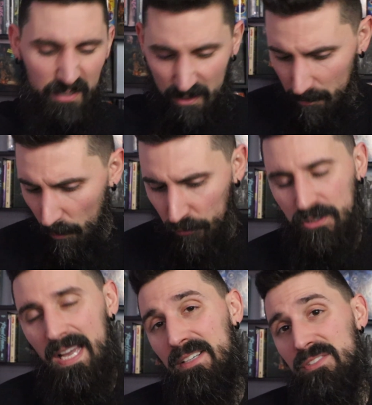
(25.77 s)
This is the
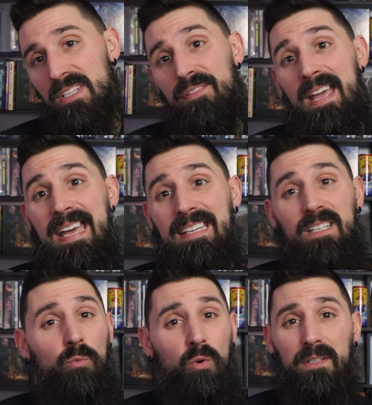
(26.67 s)
most titles I've had
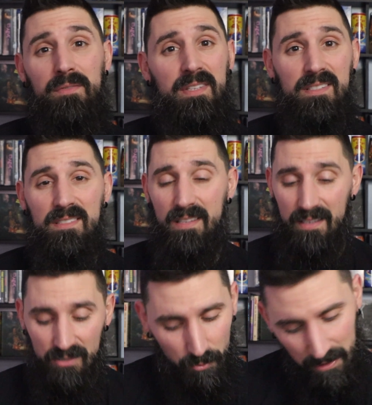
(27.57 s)
in one of these
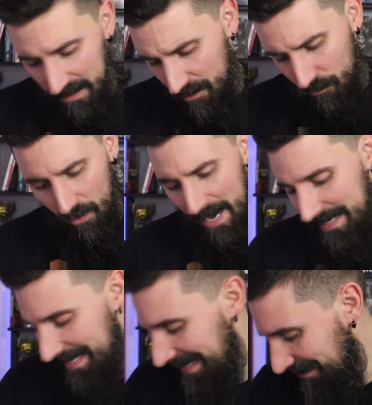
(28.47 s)
things, so we're gonna get
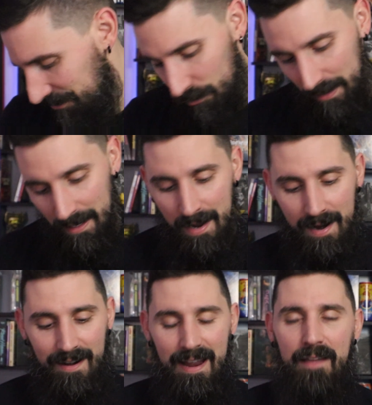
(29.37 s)
right into it.
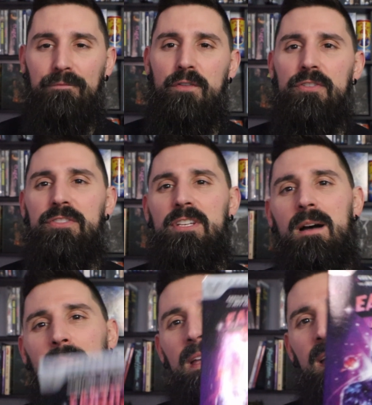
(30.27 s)
All right, first up,